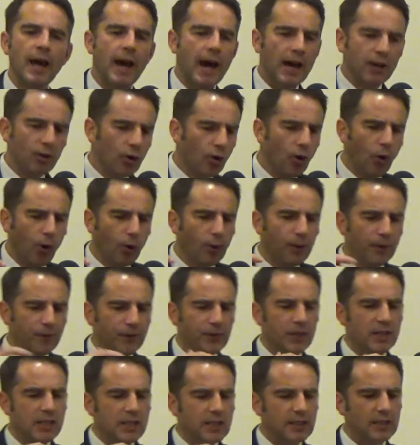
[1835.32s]
And all of
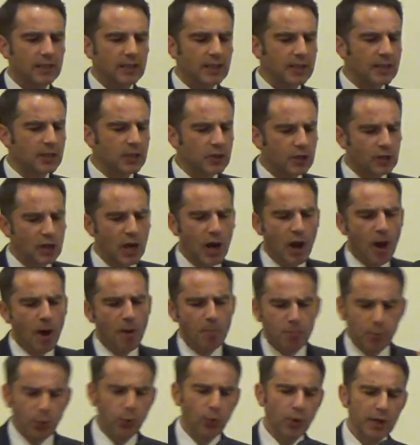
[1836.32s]
these things
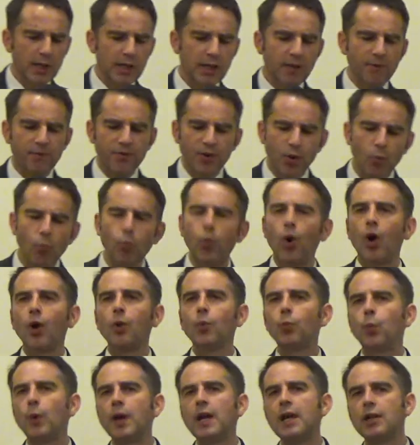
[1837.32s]
pulling him from
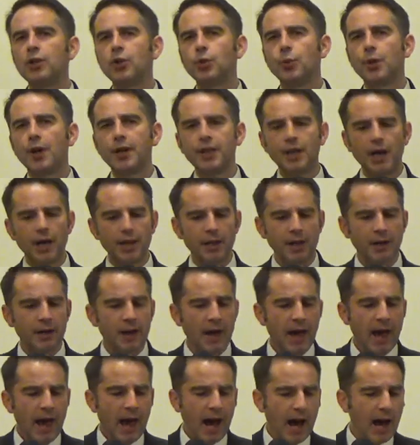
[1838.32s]
one way to another
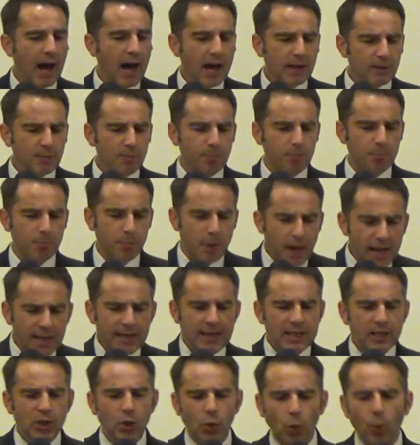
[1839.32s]
and
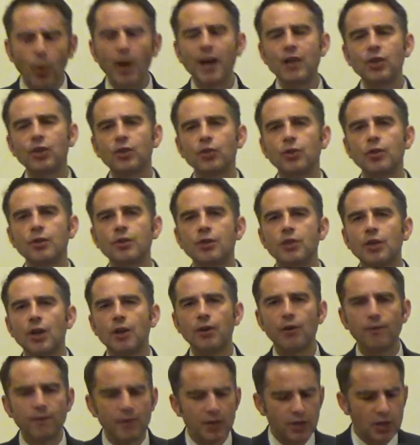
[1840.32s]
begging questions
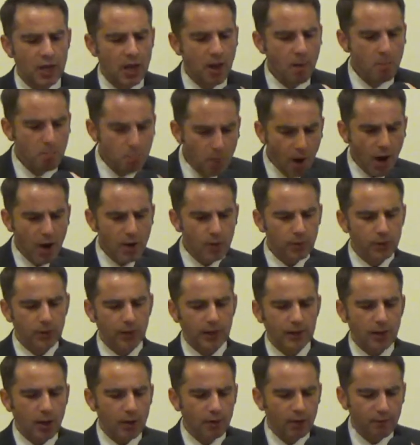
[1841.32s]
out of his mouth
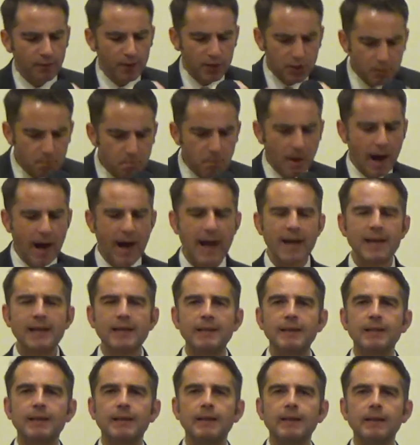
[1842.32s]
and out of his
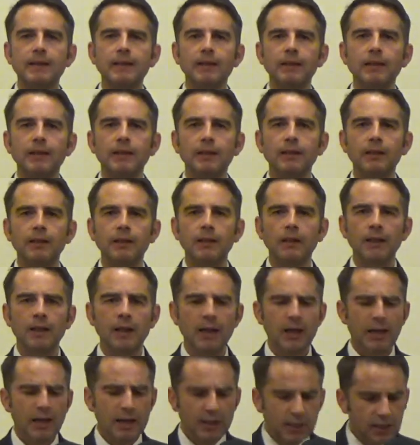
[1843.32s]
mind,
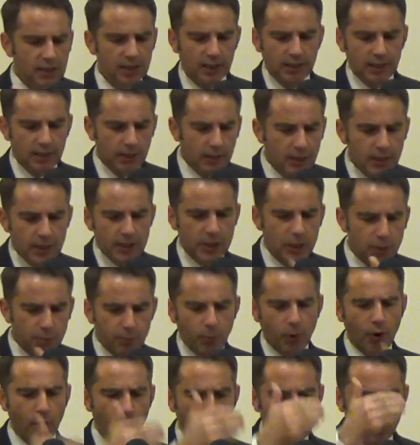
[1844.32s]
until this
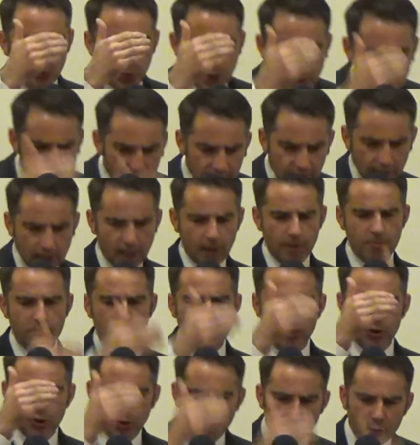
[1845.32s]
point where he
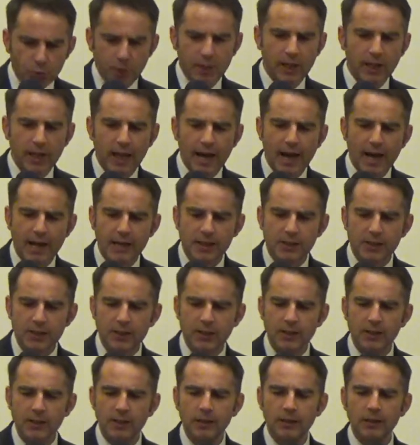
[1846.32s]
comes to
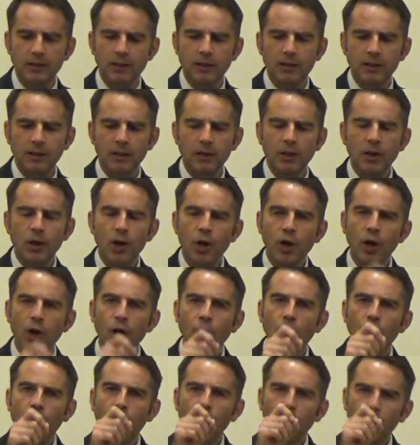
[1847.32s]
realize
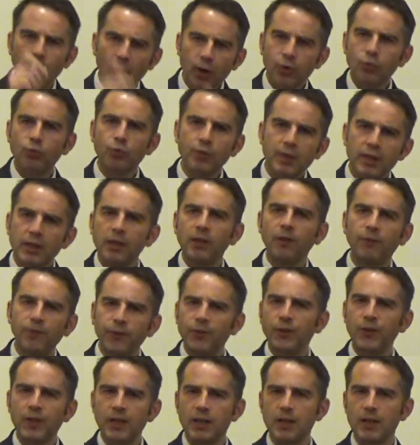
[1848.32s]
what real
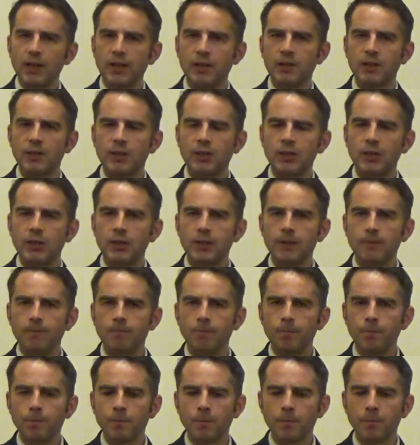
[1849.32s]
fear is